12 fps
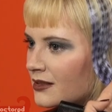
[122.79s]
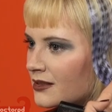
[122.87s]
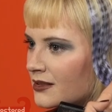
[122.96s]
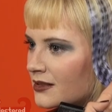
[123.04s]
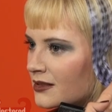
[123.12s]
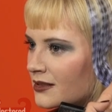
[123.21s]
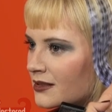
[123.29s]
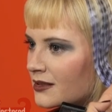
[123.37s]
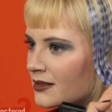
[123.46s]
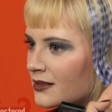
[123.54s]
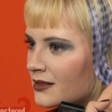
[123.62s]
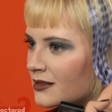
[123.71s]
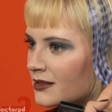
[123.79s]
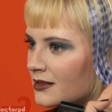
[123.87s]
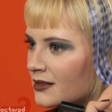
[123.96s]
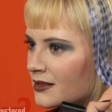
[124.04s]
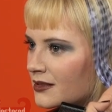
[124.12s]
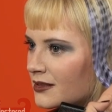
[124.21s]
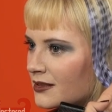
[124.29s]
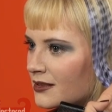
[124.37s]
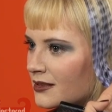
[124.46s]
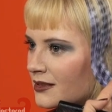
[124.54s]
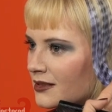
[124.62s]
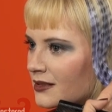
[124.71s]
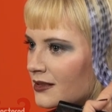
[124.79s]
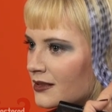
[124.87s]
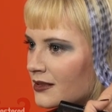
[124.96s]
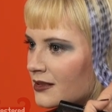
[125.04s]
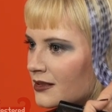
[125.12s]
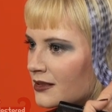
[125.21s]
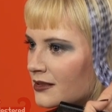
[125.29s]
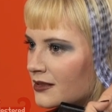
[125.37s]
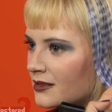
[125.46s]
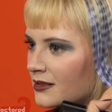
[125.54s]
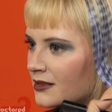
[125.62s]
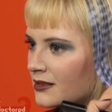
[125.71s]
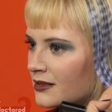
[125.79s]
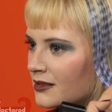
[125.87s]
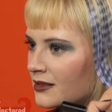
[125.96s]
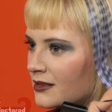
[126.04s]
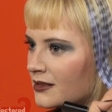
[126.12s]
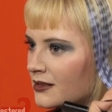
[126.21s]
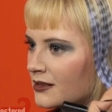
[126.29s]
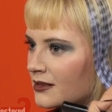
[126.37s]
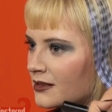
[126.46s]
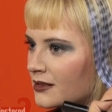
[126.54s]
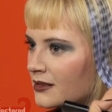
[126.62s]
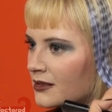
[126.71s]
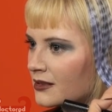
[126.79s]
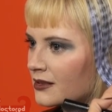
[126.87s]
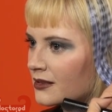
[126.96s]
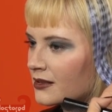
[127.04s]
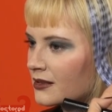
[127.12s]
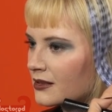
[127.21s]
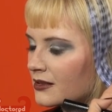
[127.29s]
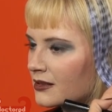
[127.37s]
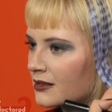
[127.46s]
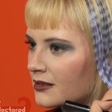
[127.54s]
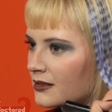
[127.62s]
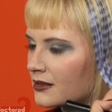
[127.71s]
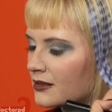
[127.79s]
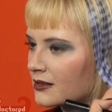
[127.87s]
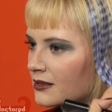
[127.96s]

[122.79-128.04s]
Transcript: (no one is talking)